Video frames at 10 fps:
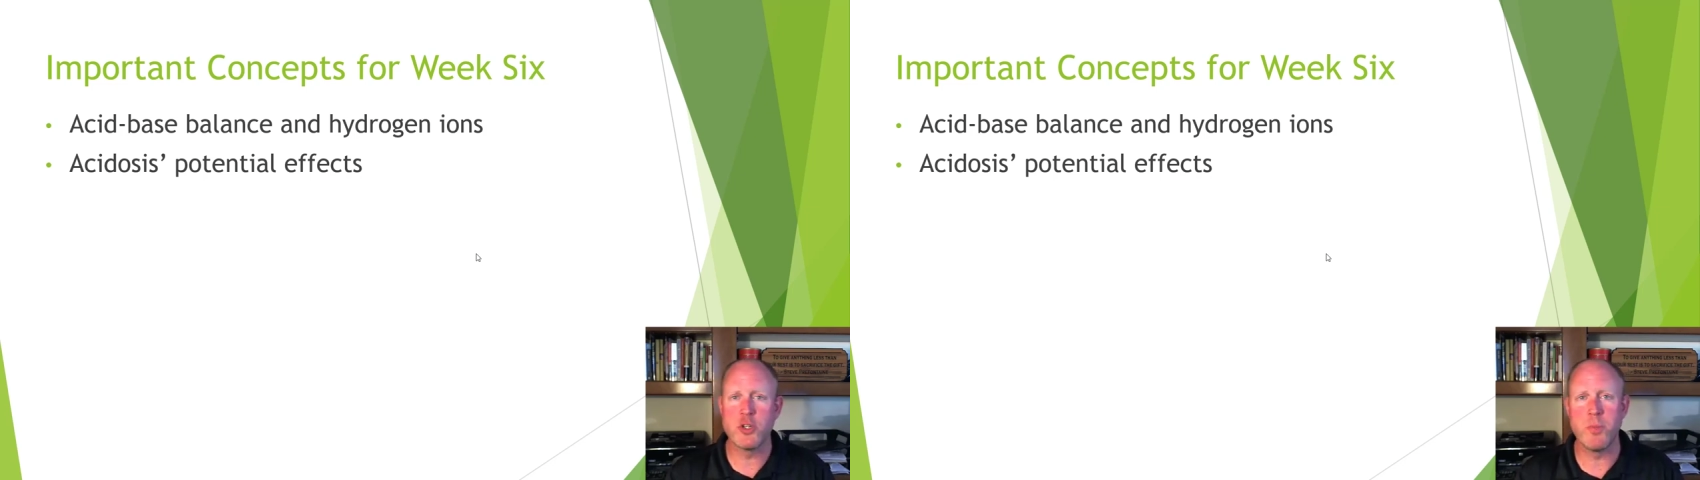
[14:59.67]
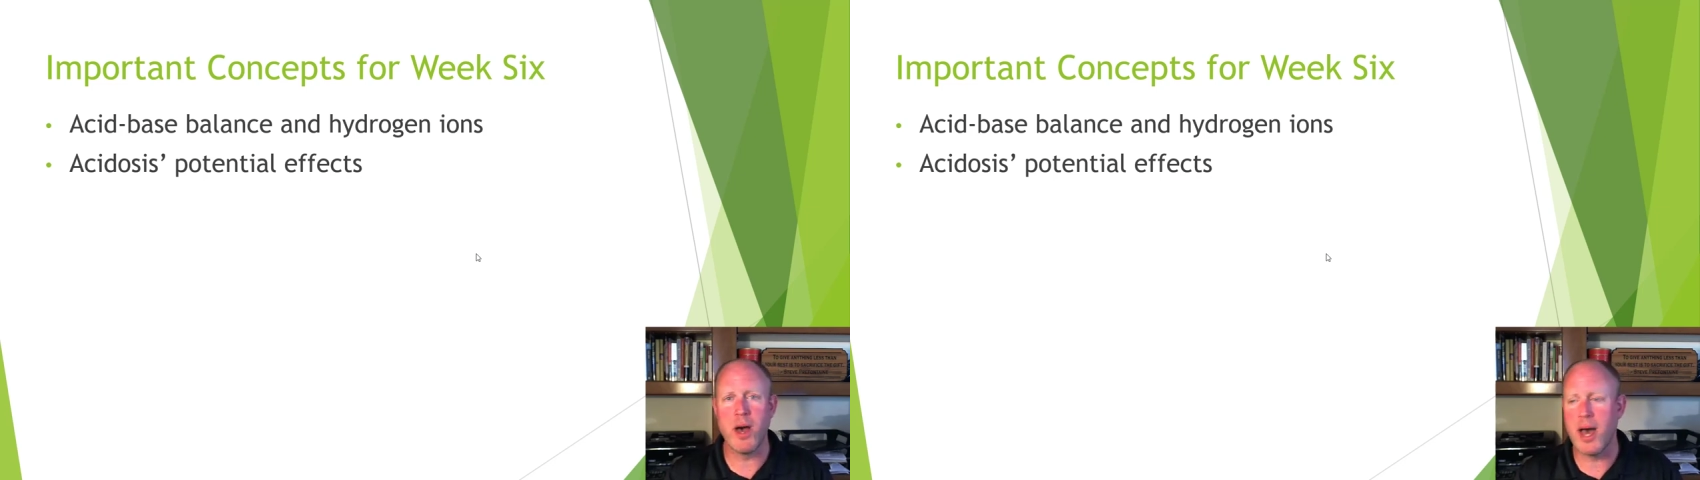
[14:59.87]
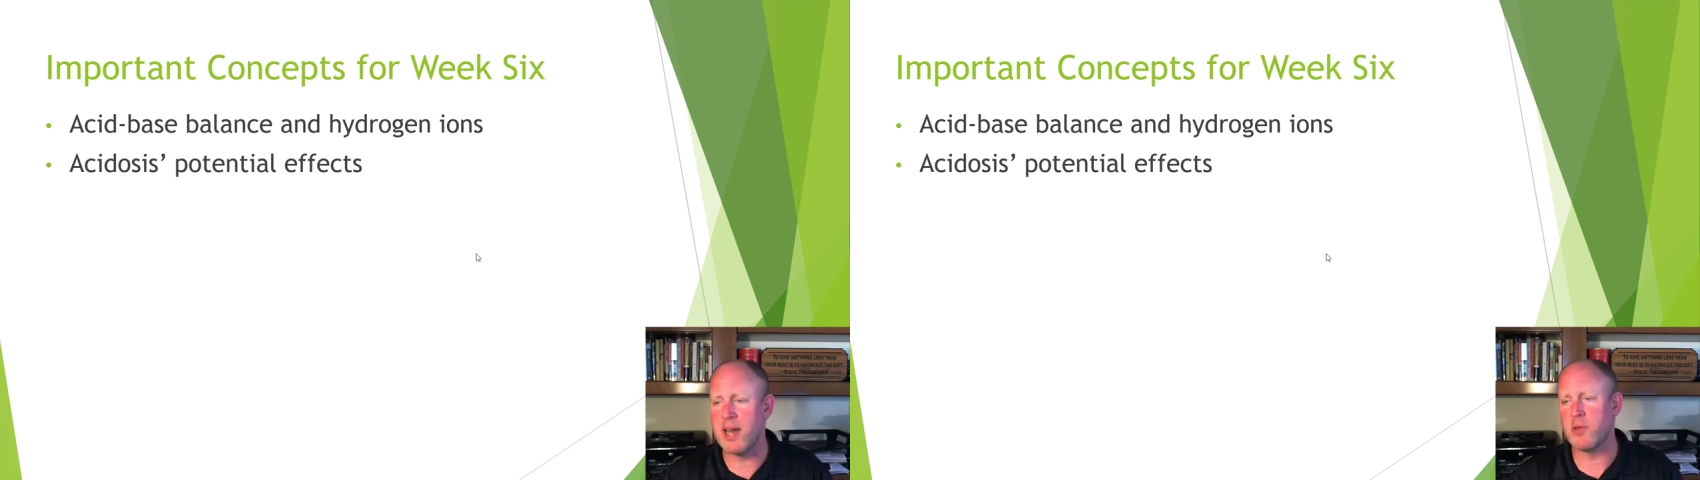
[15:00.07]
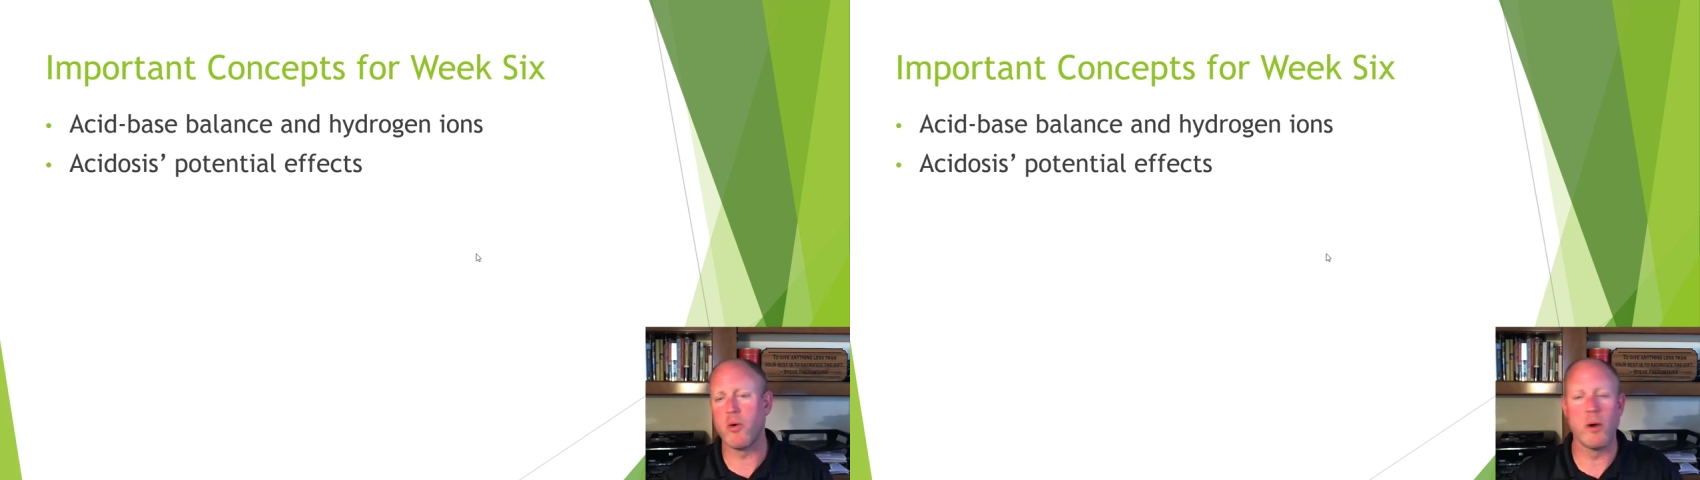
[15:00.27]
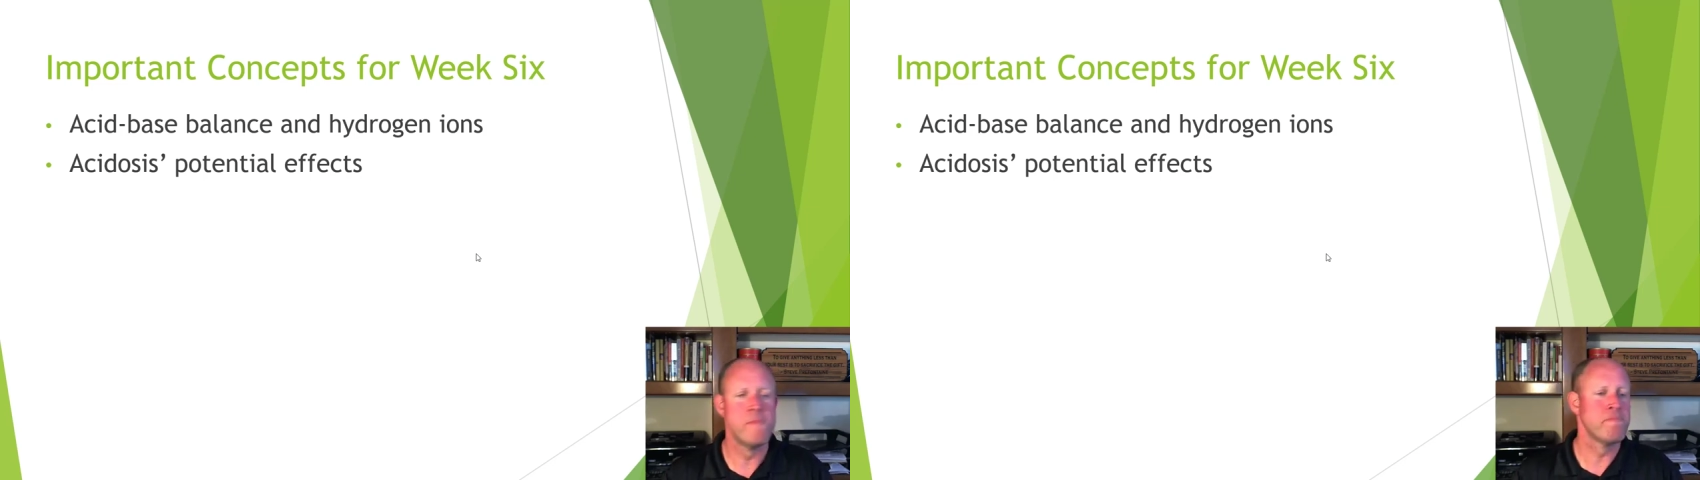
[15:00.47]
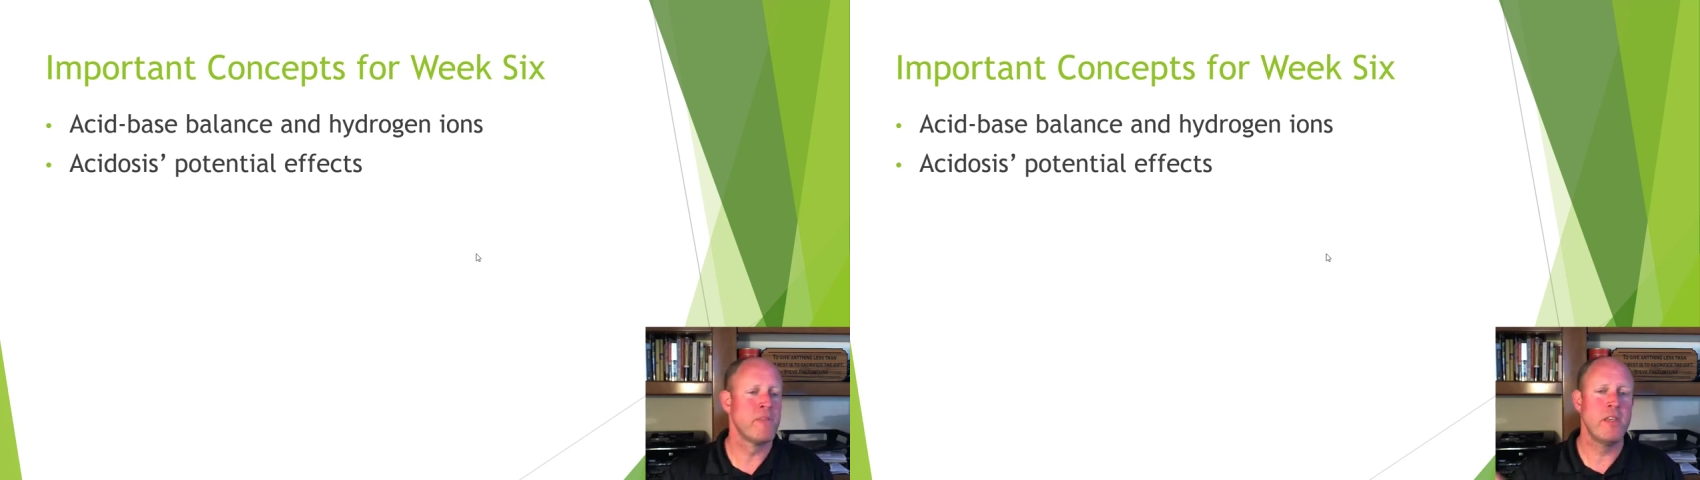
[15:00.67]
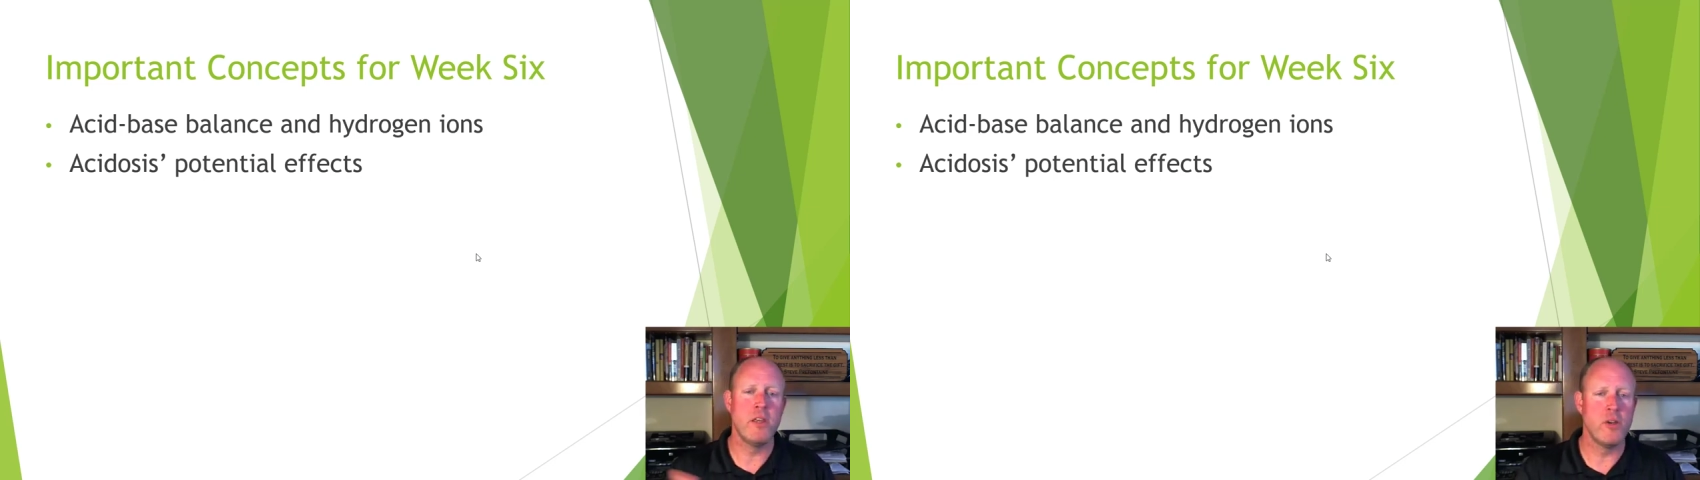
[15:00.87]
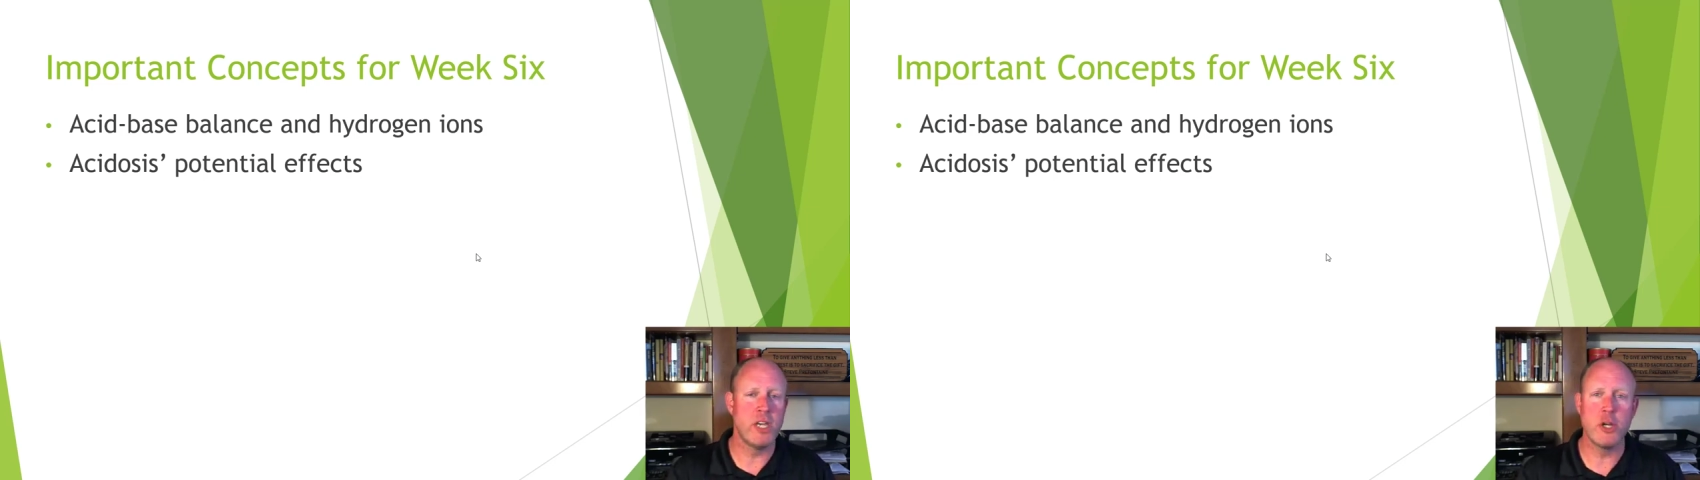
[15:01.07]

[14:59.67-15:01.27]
spot, or you know, you